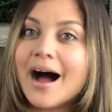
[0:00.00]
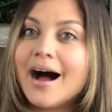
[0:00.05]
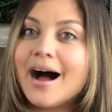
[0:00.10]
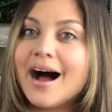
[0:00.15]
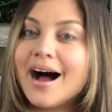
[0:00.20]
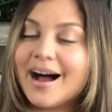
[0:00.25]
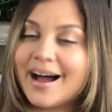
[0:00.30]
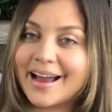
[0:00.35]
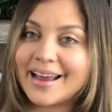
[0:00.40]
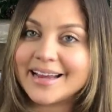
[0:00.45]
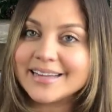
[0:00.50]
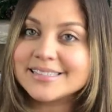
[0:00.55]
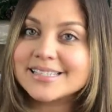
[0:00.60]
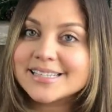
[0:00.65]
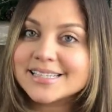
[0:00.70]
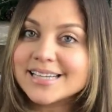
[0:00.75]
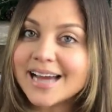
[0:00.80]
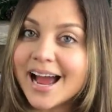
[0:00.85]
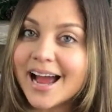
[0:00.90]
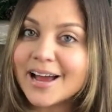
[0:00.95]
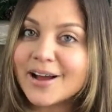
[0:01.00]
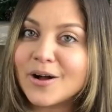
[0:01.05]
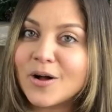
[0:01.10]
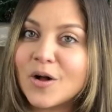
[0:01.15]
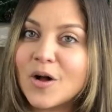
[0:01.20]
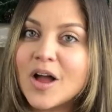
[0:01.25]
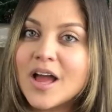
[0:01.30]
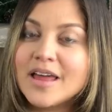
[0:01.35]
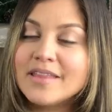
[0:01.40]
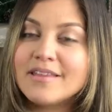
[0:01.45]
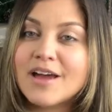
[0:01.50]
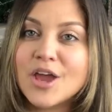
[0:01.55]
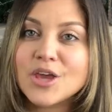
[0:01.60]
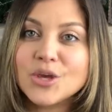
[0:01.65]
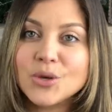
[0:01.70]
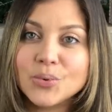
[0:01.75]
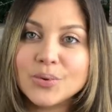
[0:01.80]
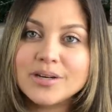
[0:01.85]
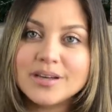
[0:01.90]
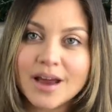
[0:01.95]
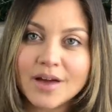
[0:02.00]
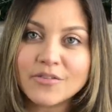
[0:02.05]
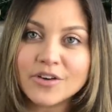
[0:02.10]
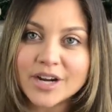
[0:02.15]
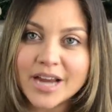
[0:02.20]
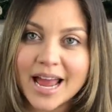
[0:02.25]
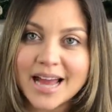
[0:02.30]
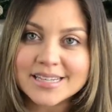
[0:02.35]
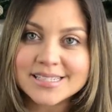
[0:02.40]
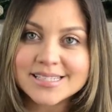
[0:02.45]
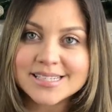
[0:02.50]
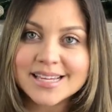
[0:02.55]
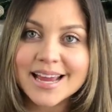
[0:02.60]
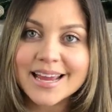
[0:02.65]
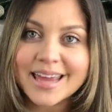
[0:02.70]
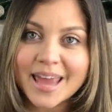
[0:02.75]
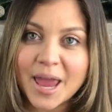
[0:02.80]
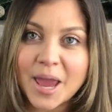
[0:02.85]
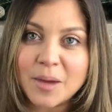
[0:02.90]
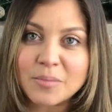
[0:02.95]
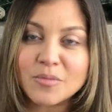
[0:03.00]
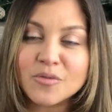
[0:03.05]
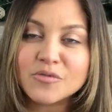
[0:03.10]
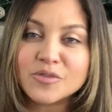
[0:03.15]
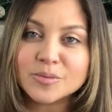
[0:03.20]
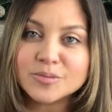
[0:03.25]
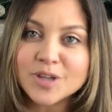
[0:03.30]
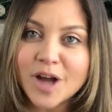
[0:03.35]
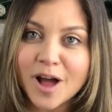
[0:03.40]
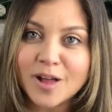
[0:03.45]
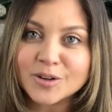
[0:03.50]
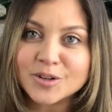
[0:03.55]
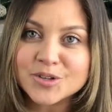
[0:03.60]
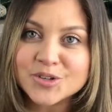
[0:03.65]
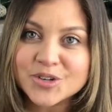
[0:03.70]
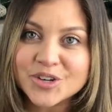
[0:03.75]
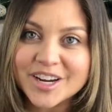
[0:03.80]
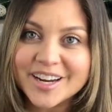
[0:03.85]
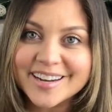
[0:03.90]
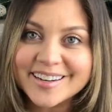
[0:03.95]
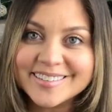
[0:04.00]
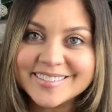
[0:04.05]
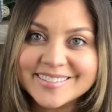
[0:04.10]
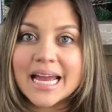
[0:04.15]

a high-end style that you would never guess came from Dollar Tree.